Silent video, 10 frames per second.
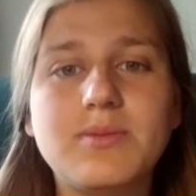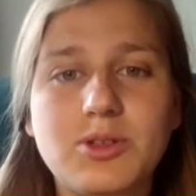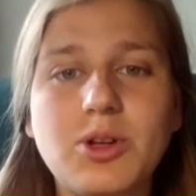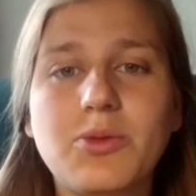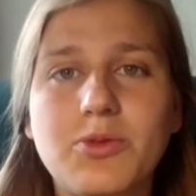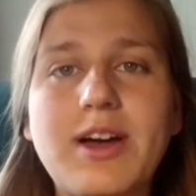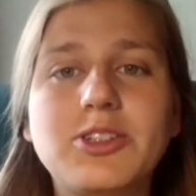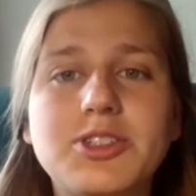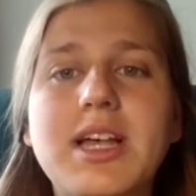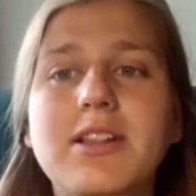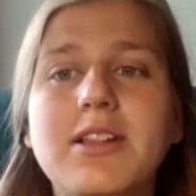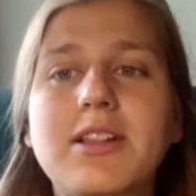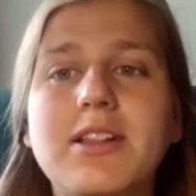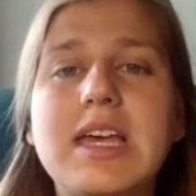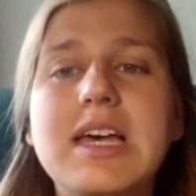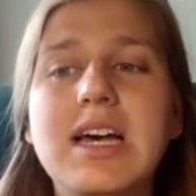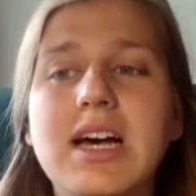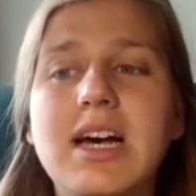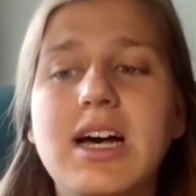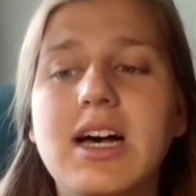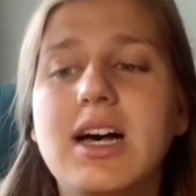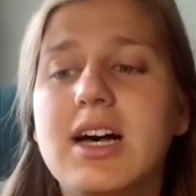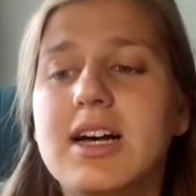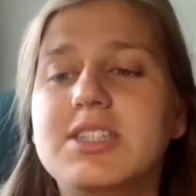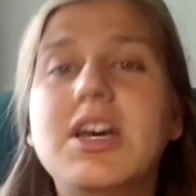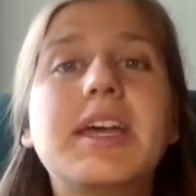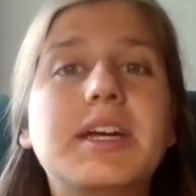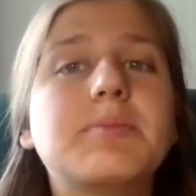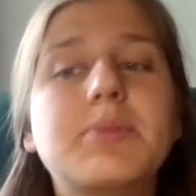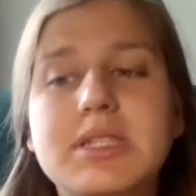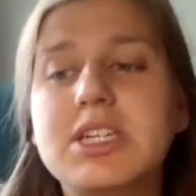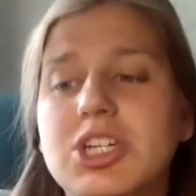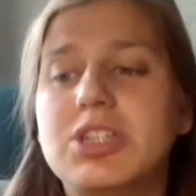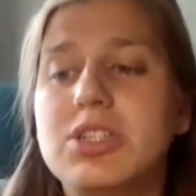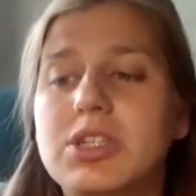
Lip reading: you know, find yourself in a really dire position.